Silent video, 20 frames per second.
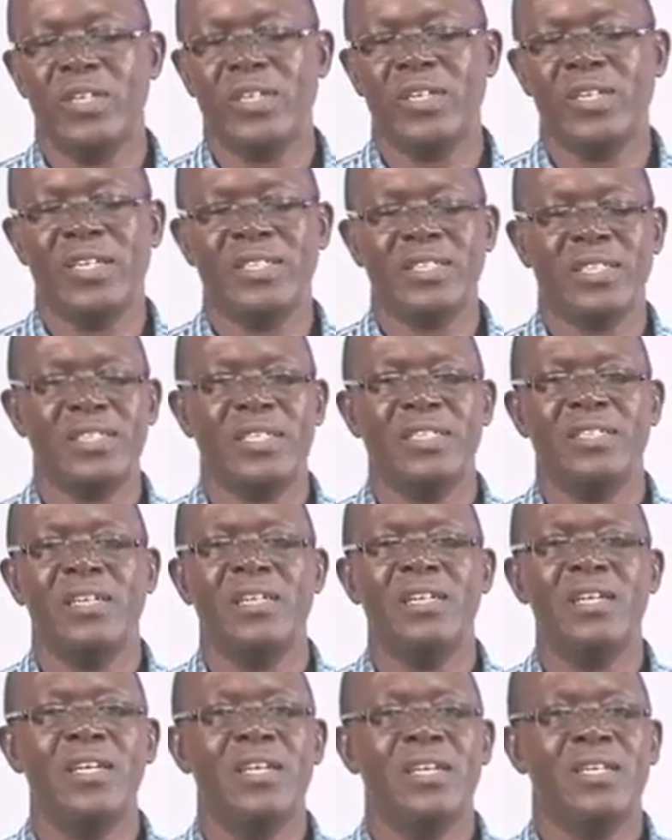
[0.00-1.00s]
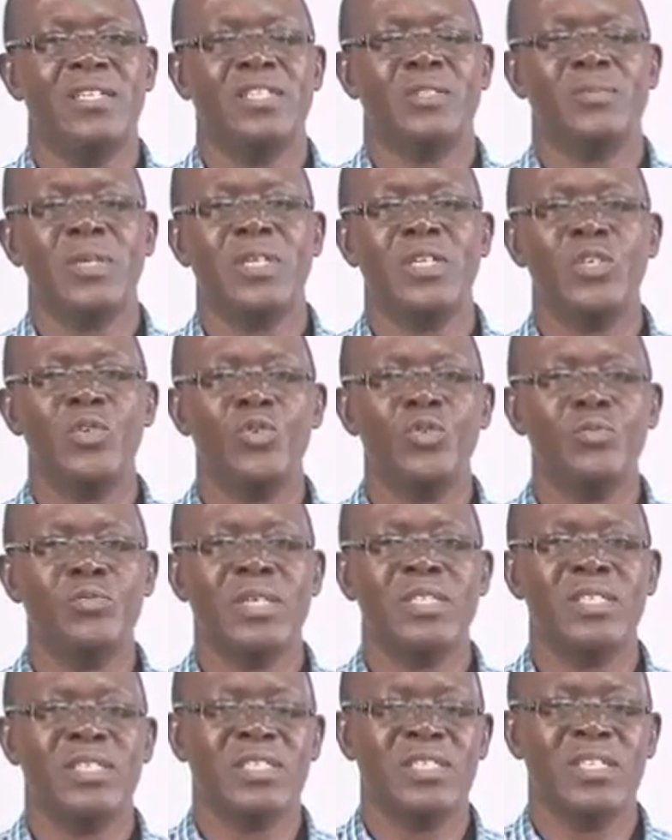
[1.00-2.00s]
And as I said, they spend huge
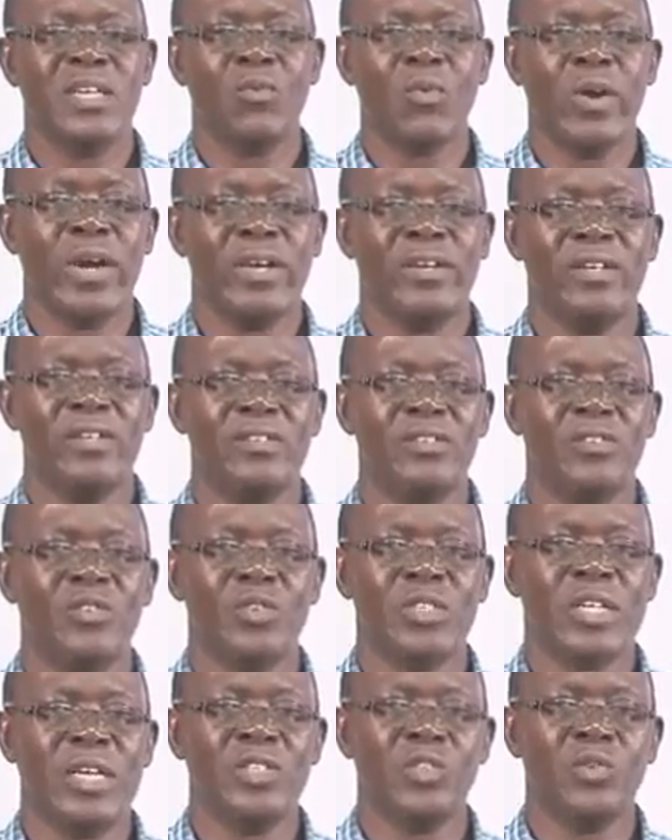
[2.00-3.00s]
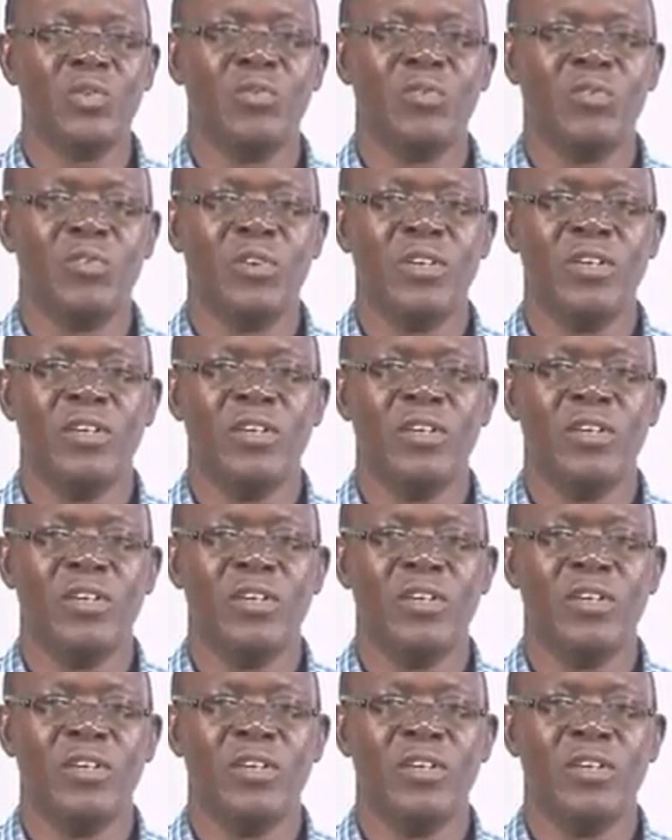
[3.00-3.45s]
monies in acquiring those kinds of